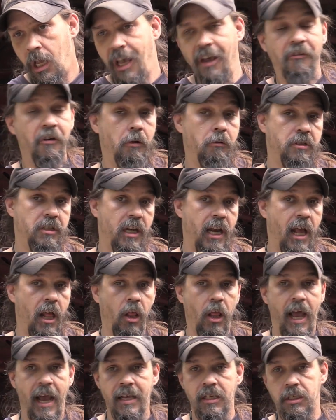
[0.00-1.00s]
If it was an
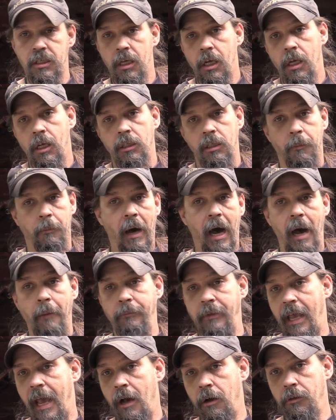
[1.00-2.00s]
LS, to
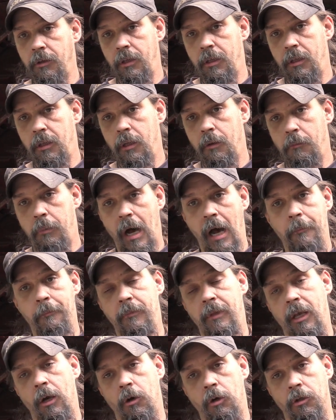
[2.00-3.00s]
pop
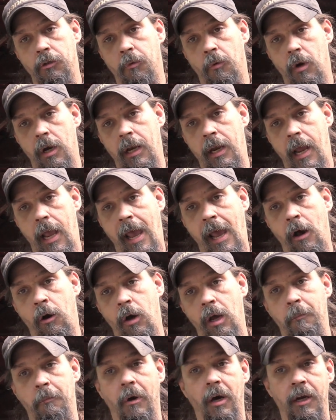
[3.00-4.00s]
the old one
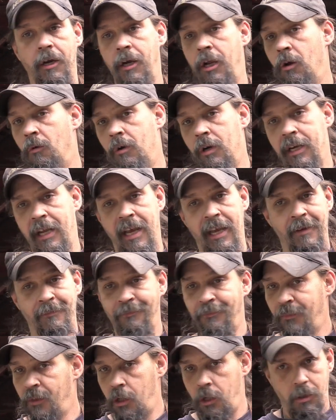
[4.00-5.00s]
out and put a new one in,
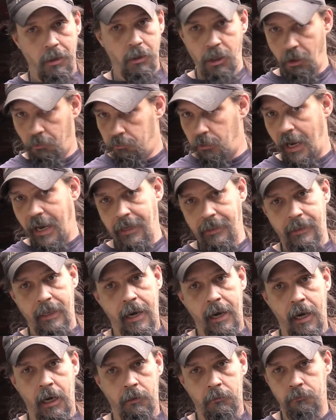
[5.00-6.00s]
you're right
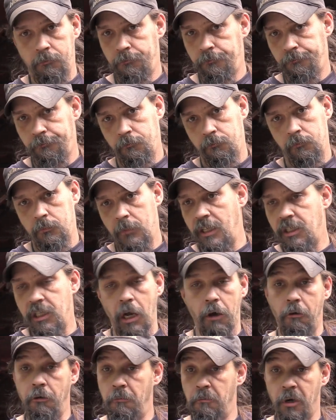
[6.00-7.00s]
there. And
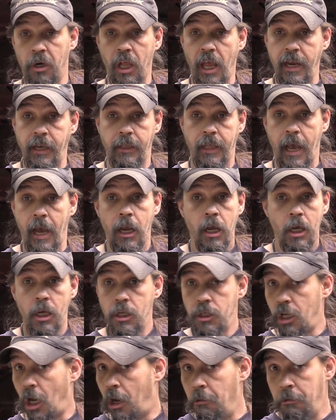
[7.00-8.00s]
some of them are like that.
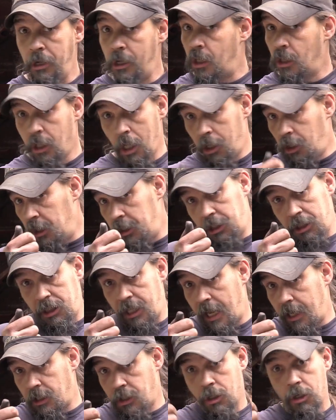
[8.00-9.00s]
Some of them you can literally just
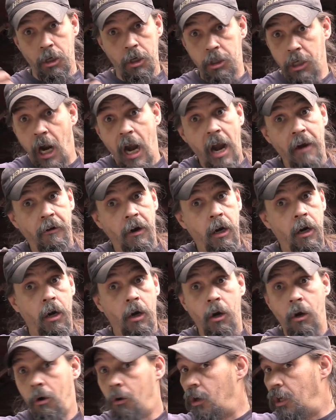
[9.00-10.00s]
take a screwdriver
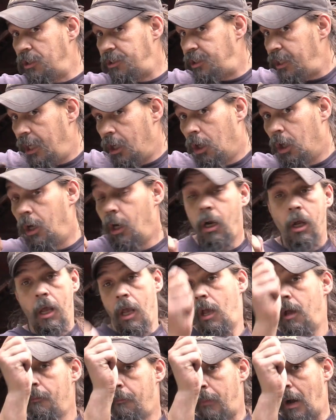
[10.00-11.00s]
or a sealer
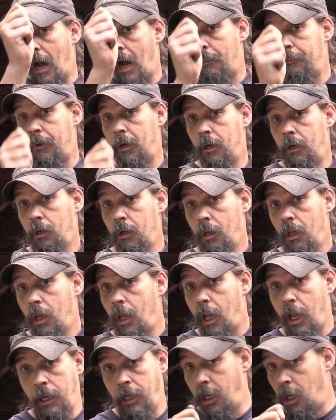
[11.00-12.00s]
popper
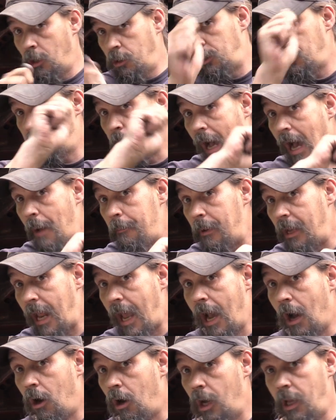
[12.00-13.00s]
and, you know, just pop it
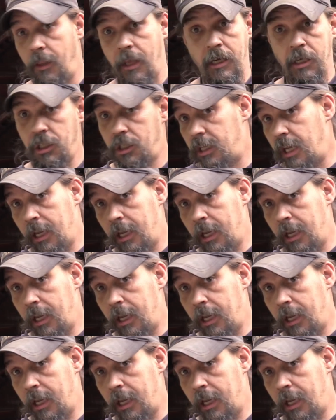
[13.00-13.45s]
out and then just